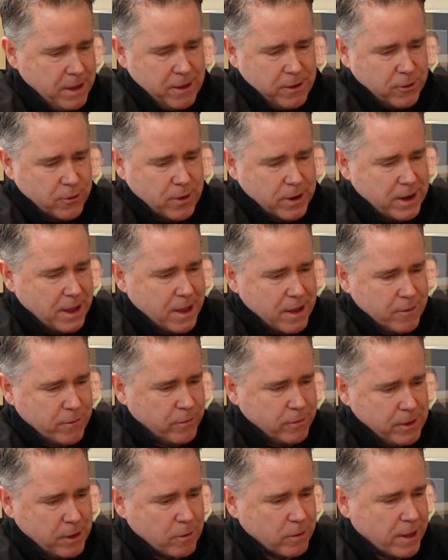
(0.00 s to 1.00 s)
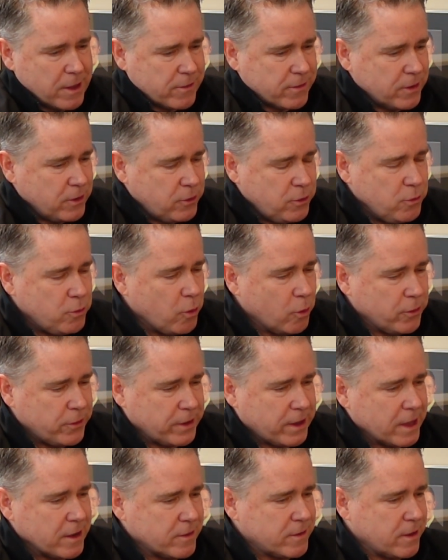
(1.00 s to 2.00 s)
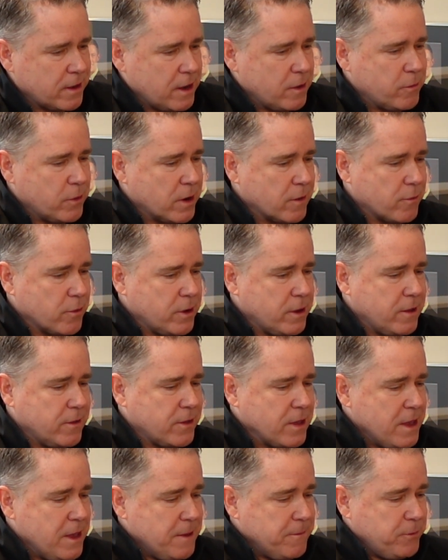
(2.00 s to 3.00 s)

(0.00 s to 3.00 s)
try to have less than 2 goals against today, whatever it is.